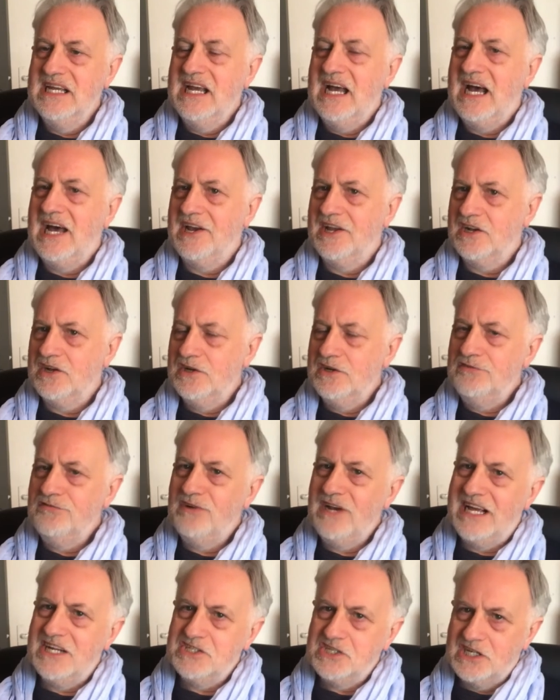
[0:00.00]
And I'm going to
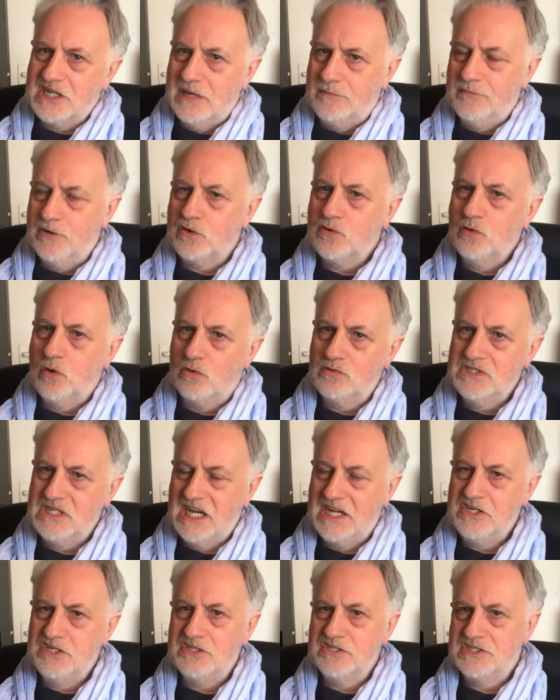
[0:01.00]
flash a couple of
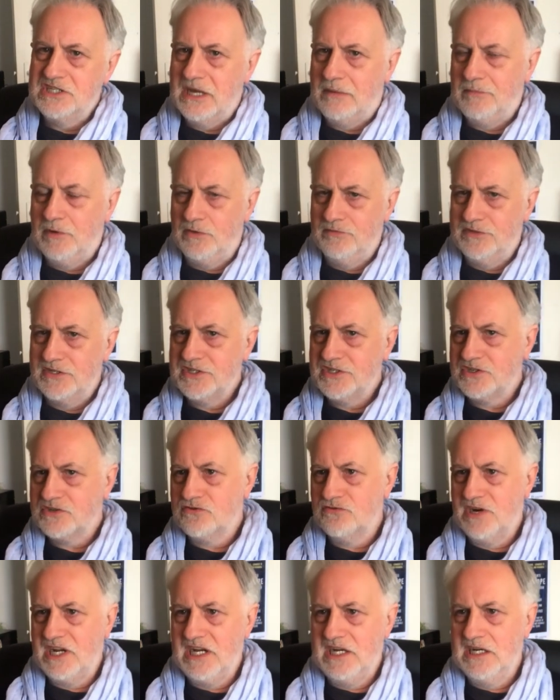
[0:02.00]
quotations up on the
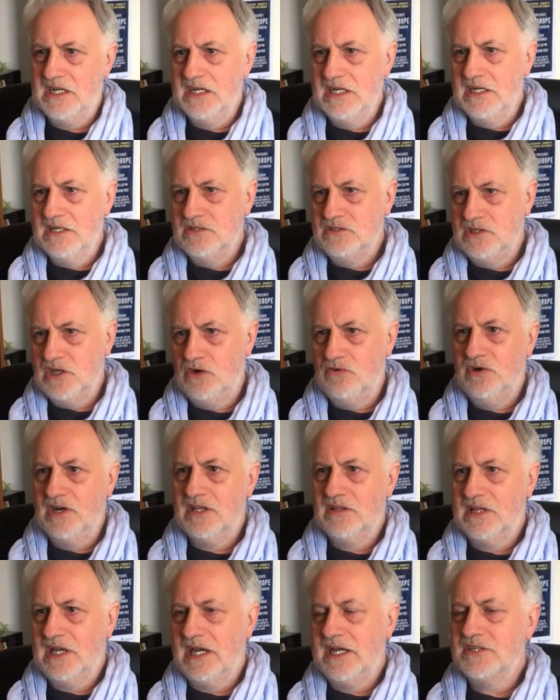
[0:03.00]
screen
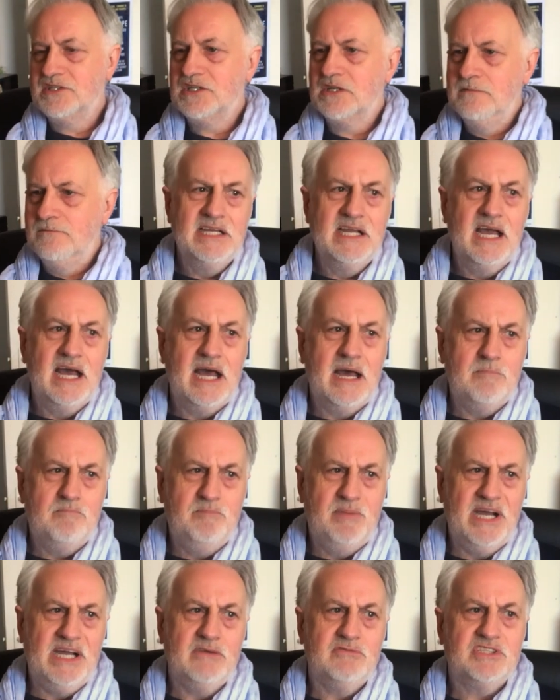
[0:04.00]
during this
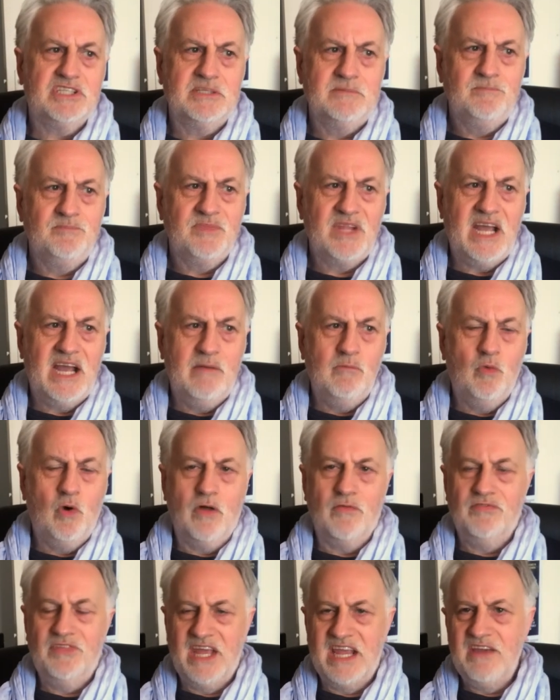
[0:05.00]
about
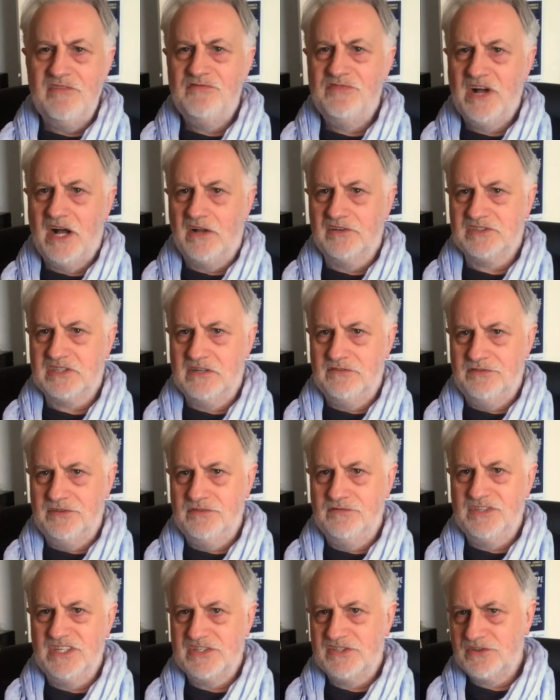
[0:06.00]
what they felt
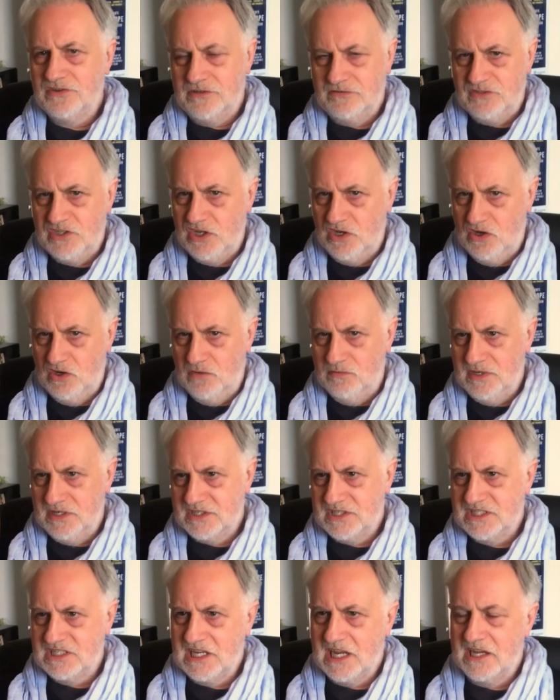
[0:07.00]
of the sort of term
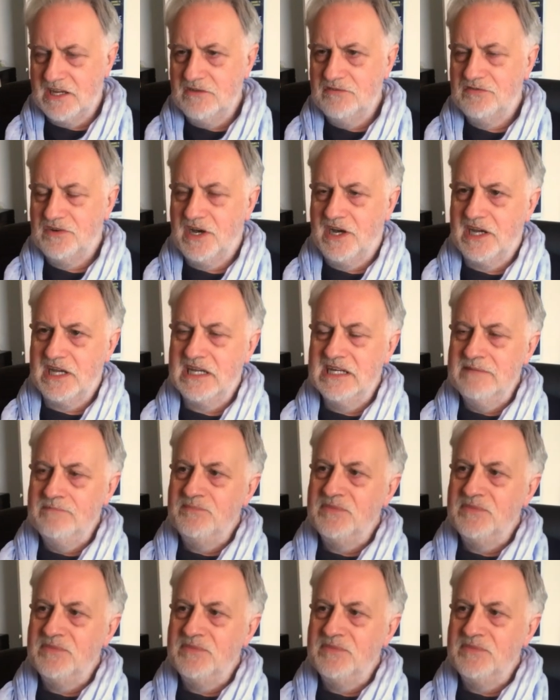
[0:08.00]
sci-fi.